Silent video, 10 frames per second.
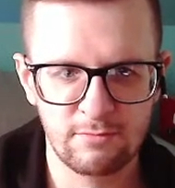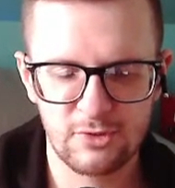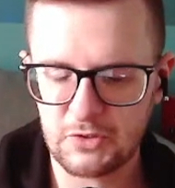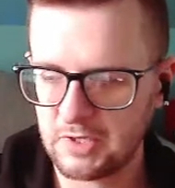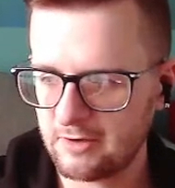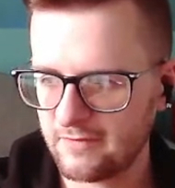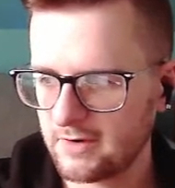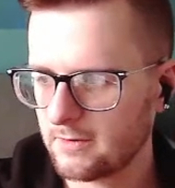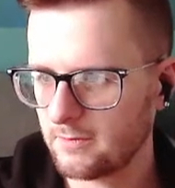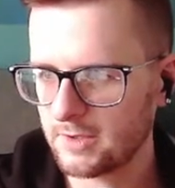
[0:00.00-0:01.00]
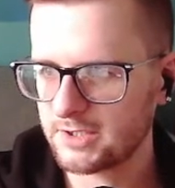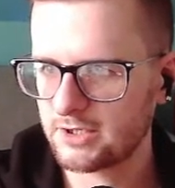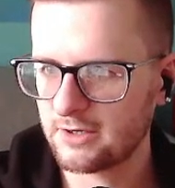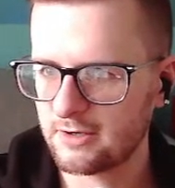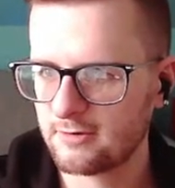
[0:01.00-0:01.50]
So now if anyone wants
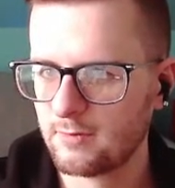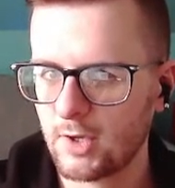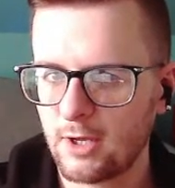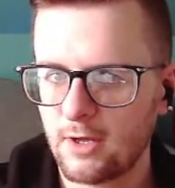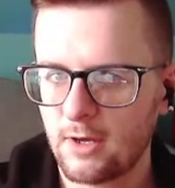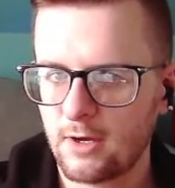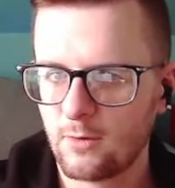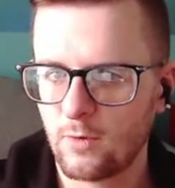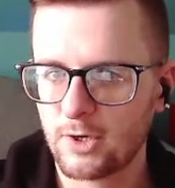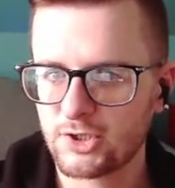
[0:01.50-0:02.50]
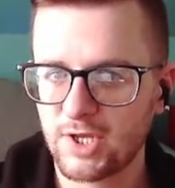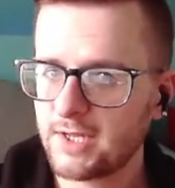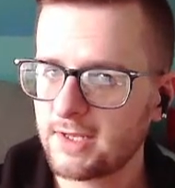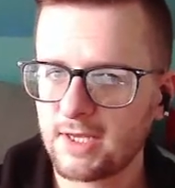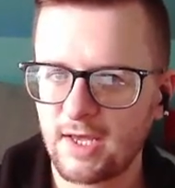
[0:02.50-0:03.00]
to watch that,
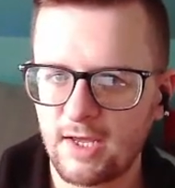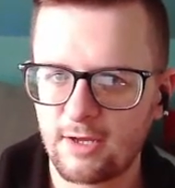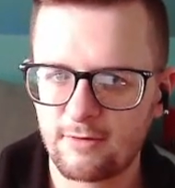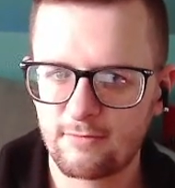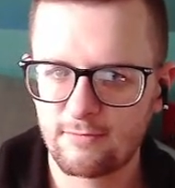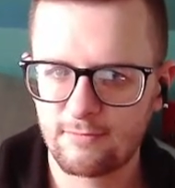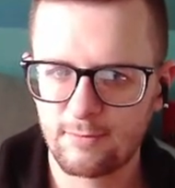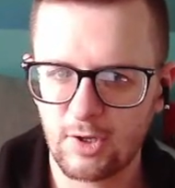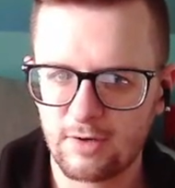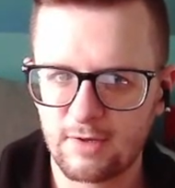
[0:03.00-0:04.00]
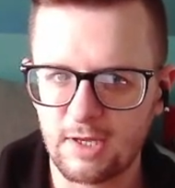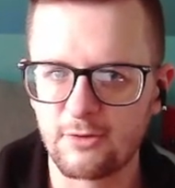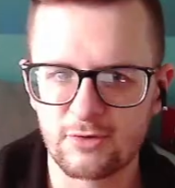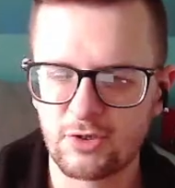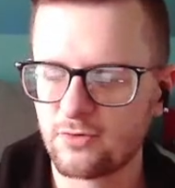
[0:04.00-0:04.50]
they can. But the other
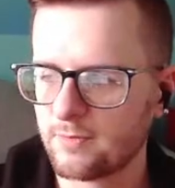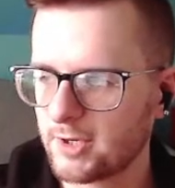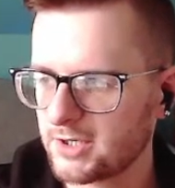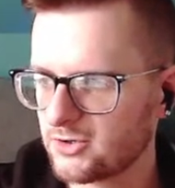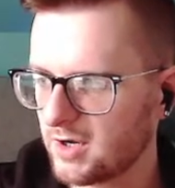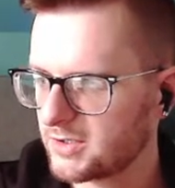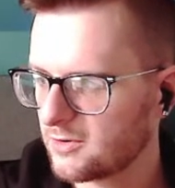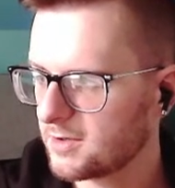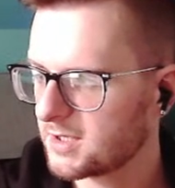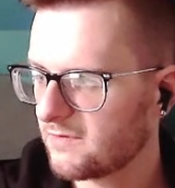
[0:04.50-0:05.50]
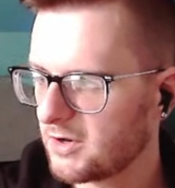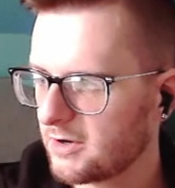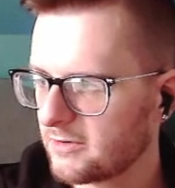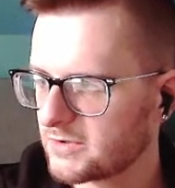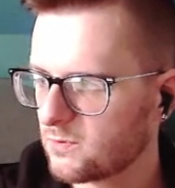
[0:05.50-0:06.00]
two I'm going to try and turn into
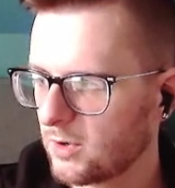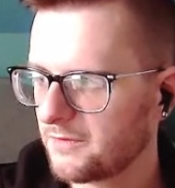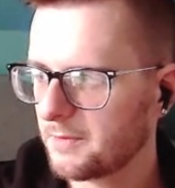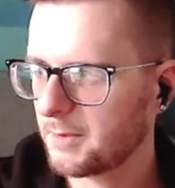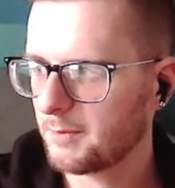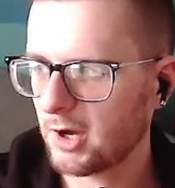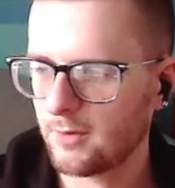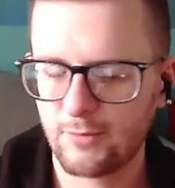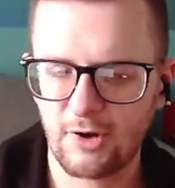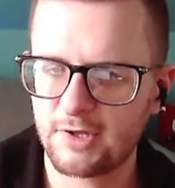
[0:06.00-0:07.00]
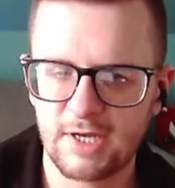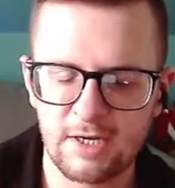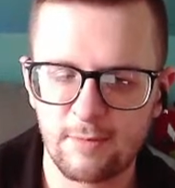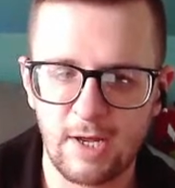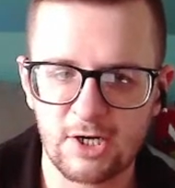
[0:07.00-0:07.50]
videos. One of them I'll probably end
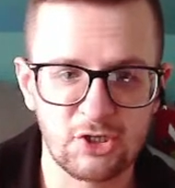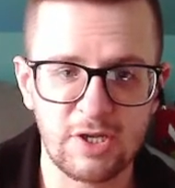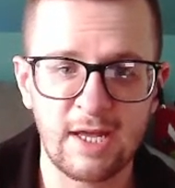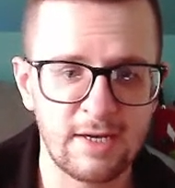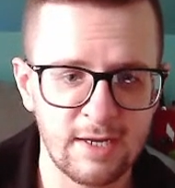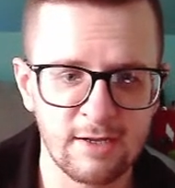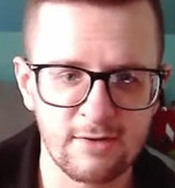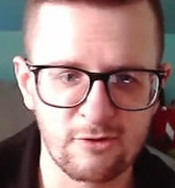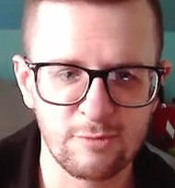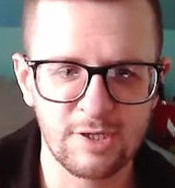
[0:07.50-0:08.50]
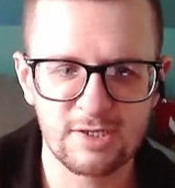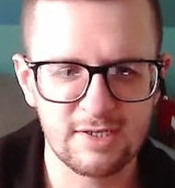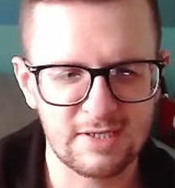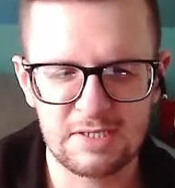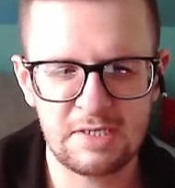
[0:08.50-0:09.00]
up actually editing a little bit to
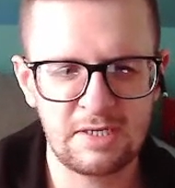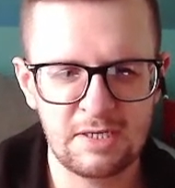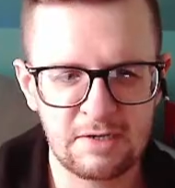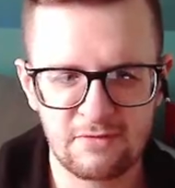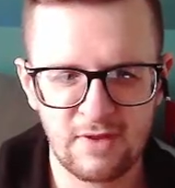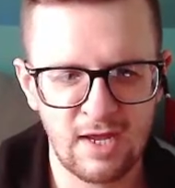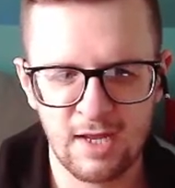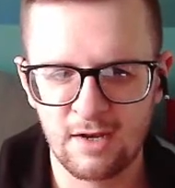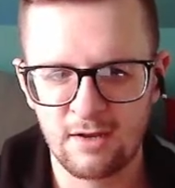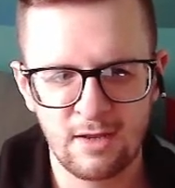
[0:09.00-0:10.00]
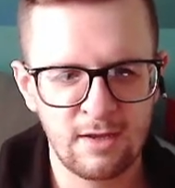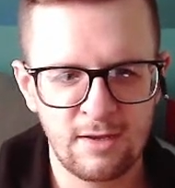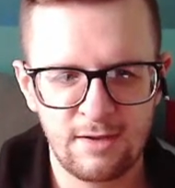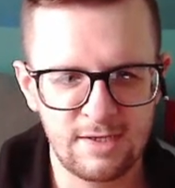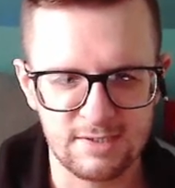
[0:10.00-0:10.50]
see if that
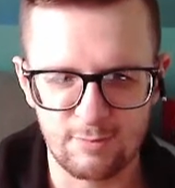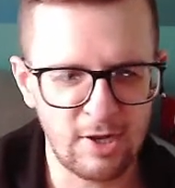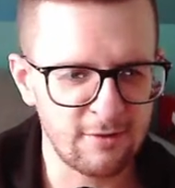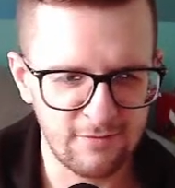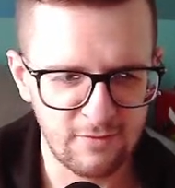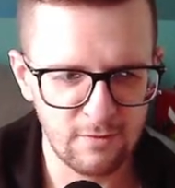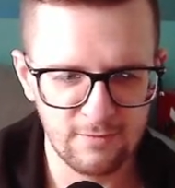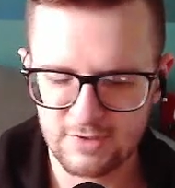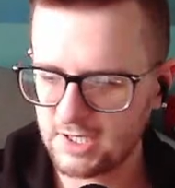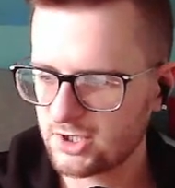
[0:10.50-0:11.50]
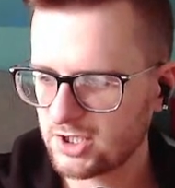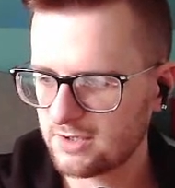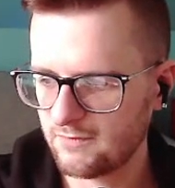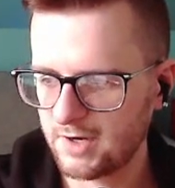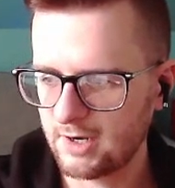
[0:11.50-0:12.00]
is better for retention.
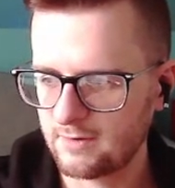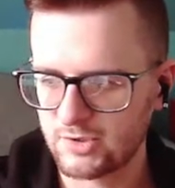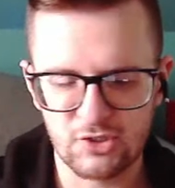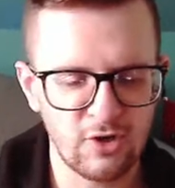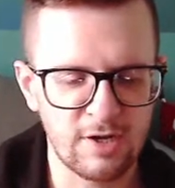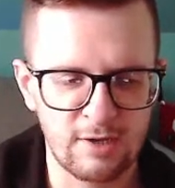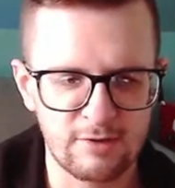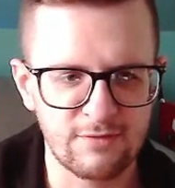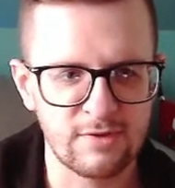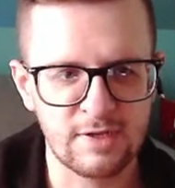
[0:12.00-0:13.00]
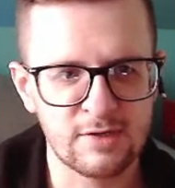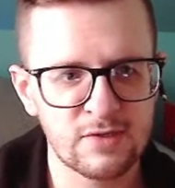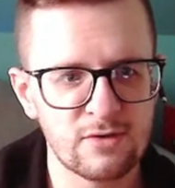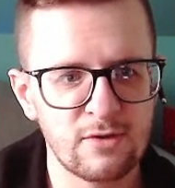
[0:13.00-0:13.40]
Right now I'm just trying out different things.